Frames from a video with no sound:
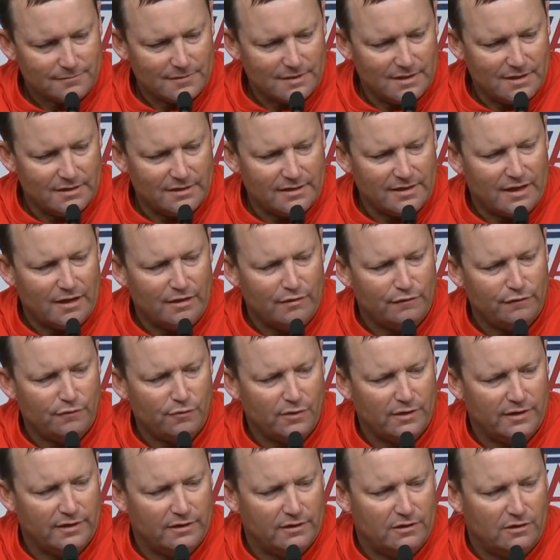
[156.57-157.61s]
in
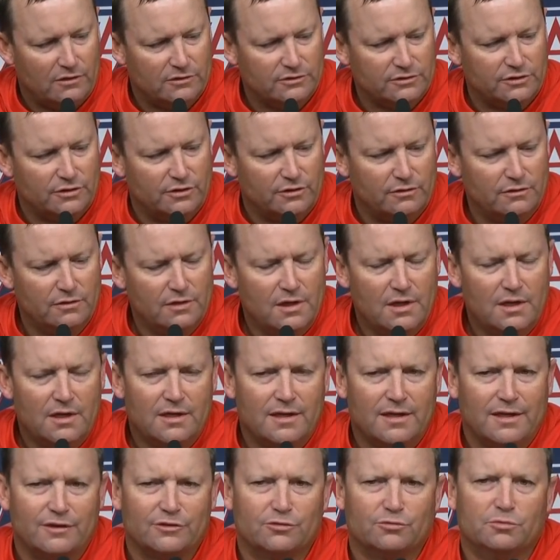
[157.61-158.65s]
California, also
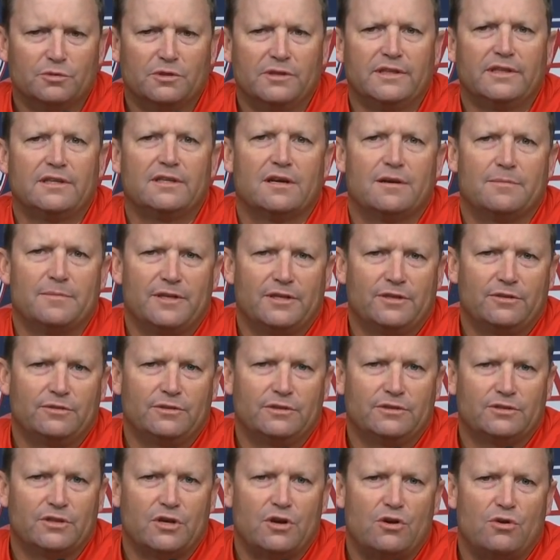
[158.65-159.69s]
has really come into
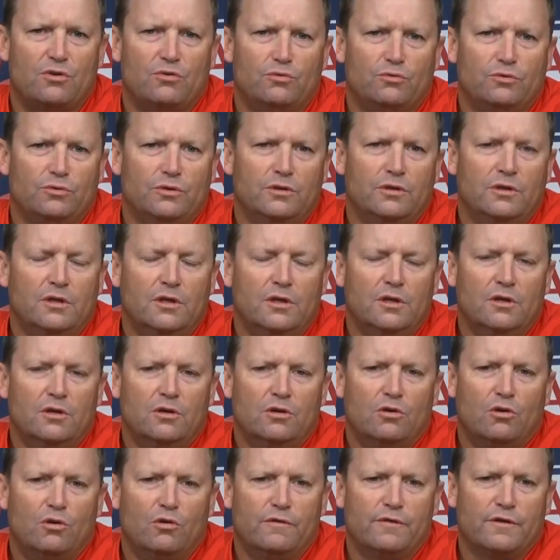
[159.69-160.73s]
his own
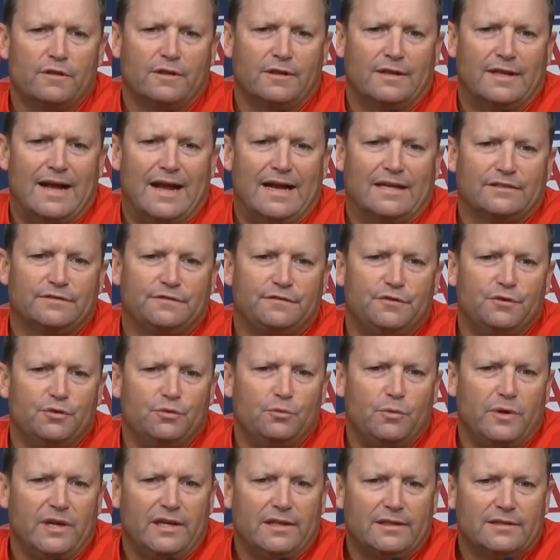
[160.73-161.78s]
over the last few
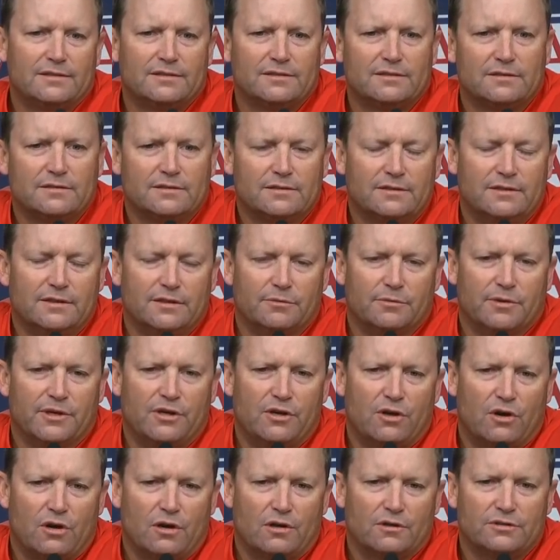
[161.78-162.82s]
weeks in
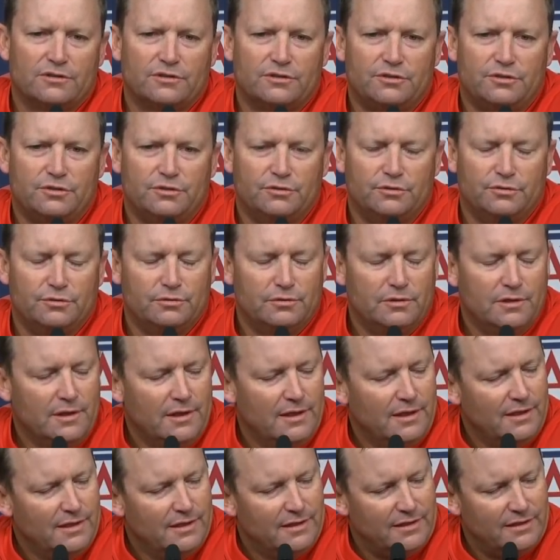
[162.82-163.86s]
regards to
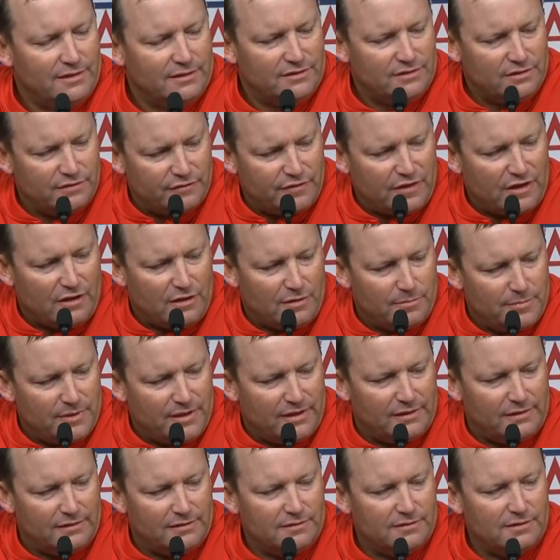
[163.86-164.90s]
his
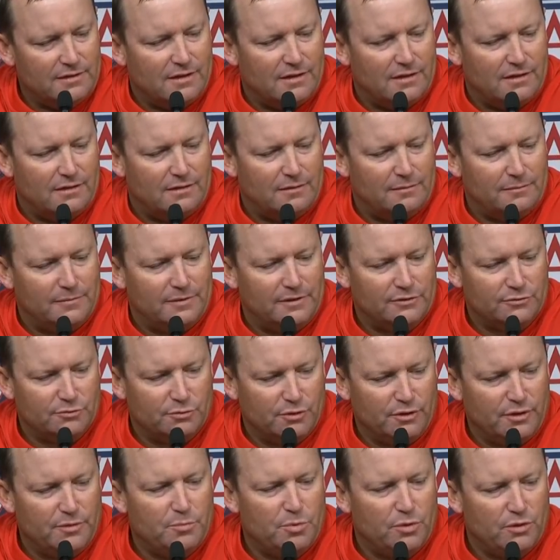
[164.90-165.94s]
development. Um, has
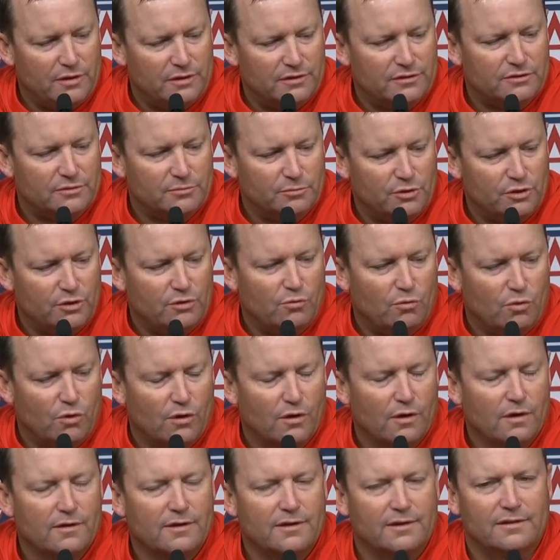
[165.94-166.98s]
really put in some good
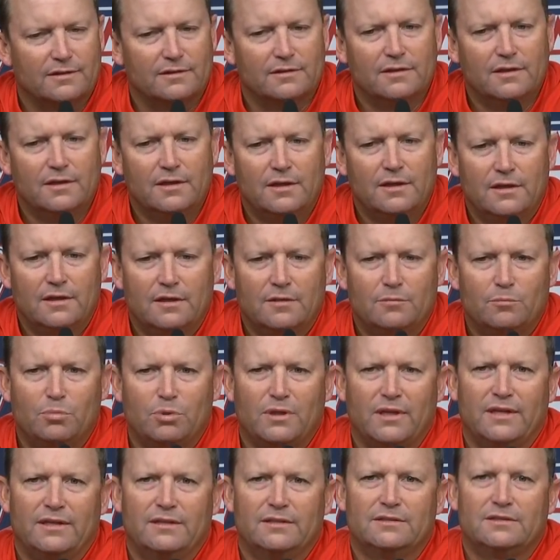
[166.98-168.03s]
work and
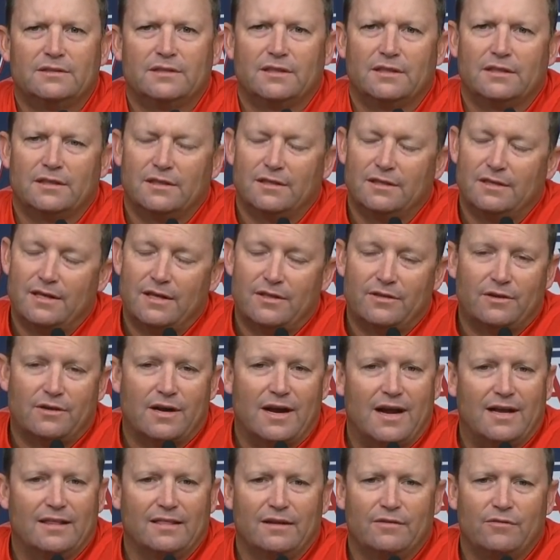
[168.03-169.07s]
blends uh, another
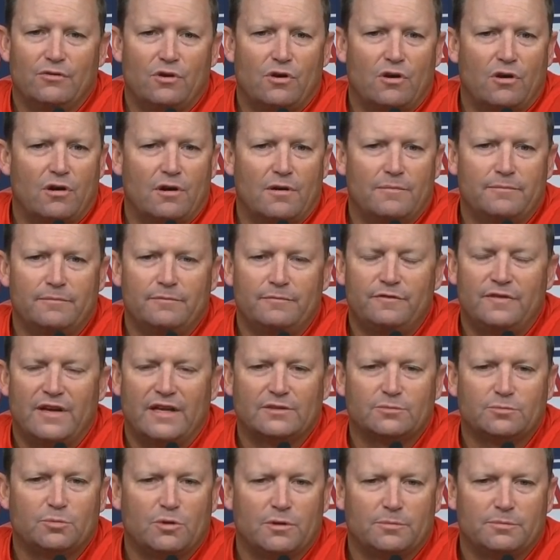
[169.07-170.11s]
high level arm,
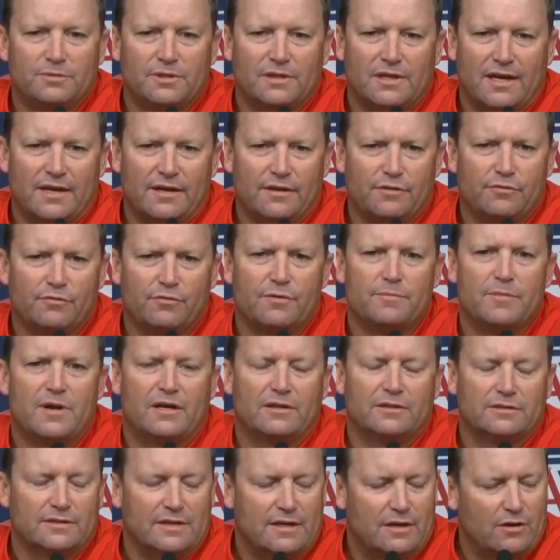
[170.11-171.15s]
fastball up to 93
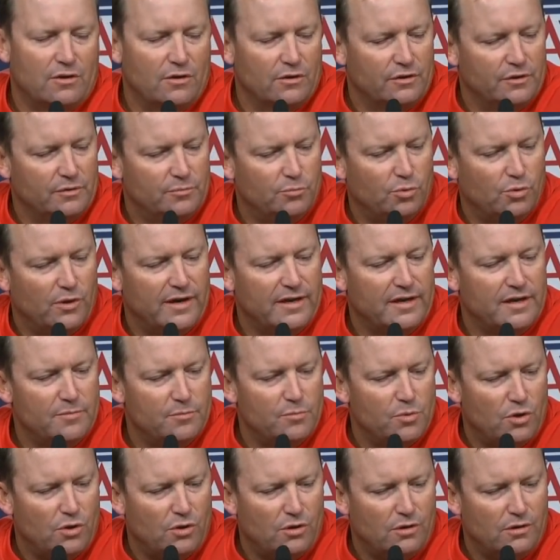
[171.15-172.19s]
miles an hour, good breaking
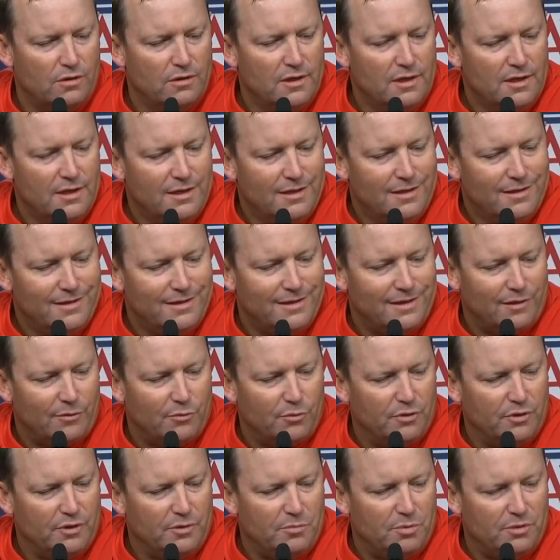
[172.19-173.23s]
ball. And I
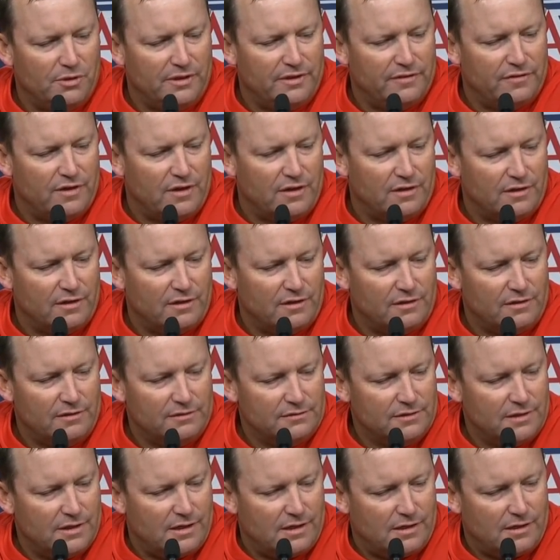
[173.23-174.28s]
really believe Hunter
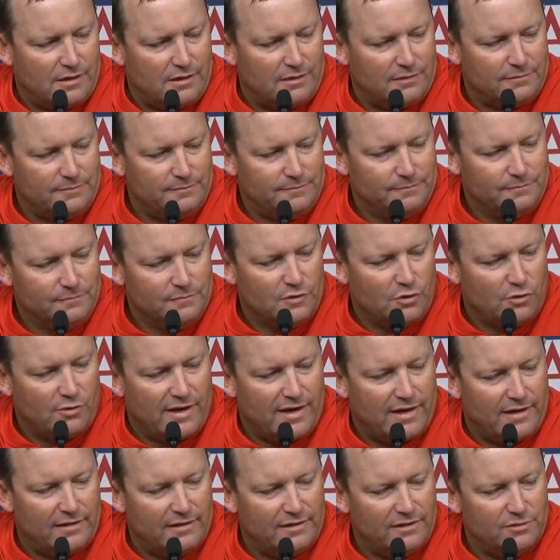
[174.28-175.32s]
uh,
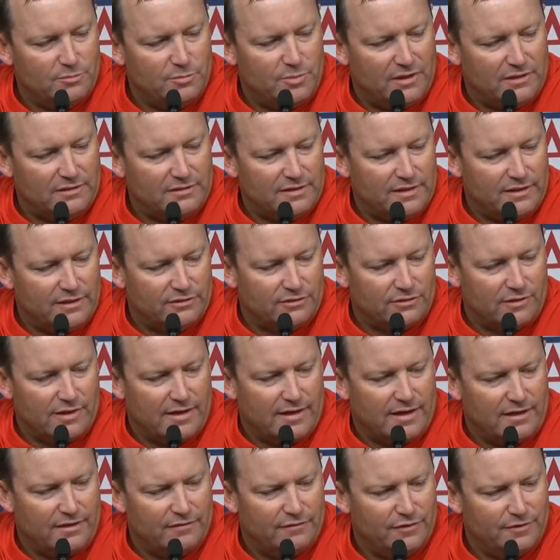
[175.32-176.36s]
his best days are
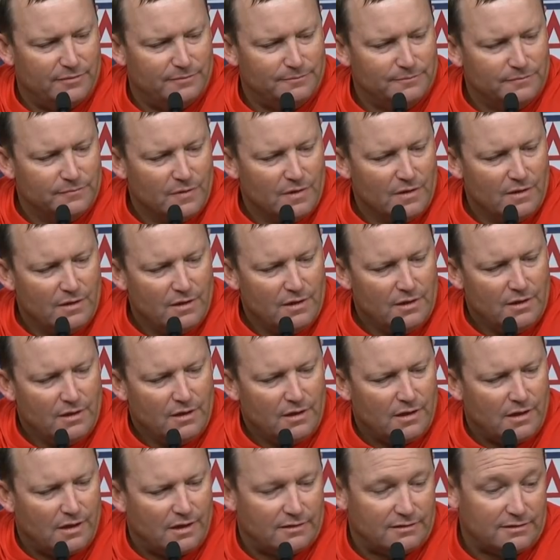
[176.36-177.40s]
ahead of him.
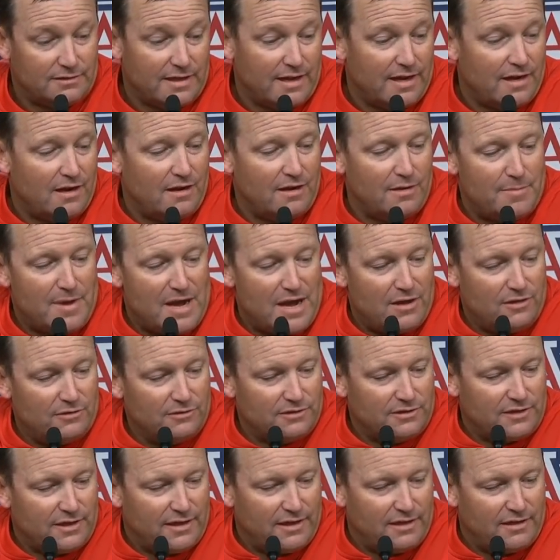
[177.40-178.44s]
Uh, staying on the mound,
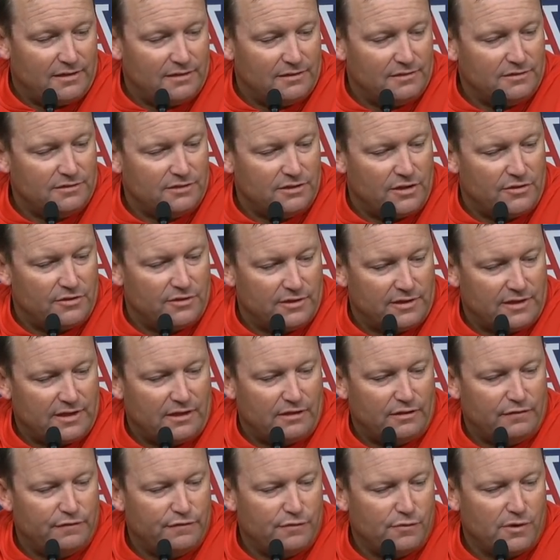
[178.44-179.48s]
staying in Southern
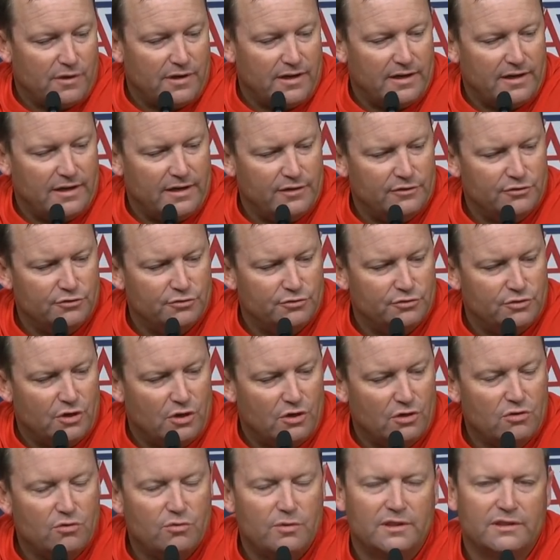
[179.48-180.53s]
California, Andrew
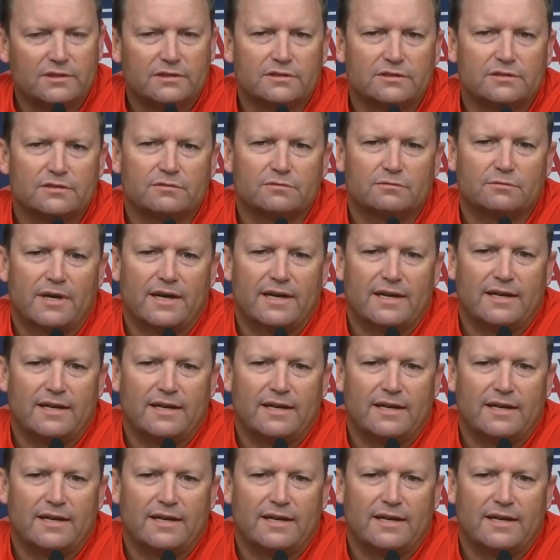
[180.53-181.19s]
Dahlquist, right